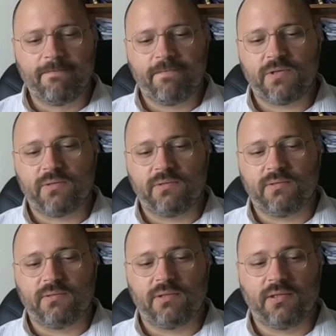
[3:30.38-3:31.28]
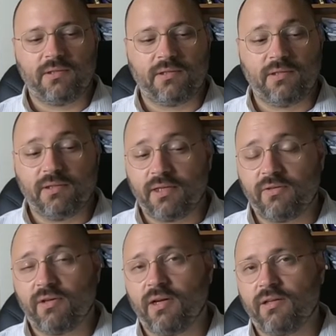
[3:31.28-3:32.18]
So, and in that
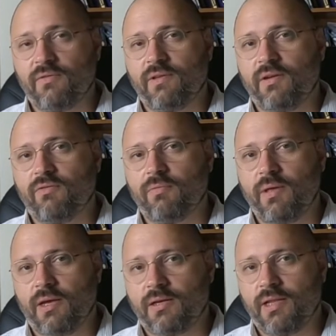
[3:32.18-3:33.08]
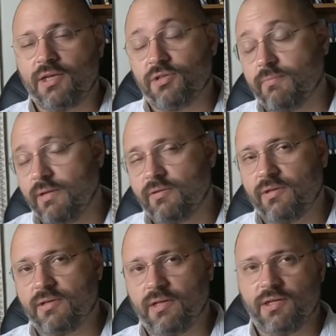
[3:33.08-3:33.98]
regard, if there will be a clash, a
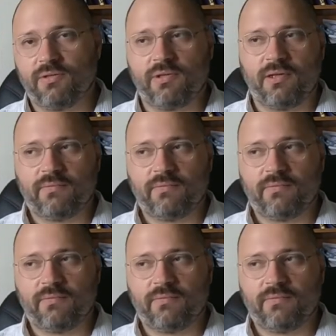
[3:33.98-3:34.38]
military clash, or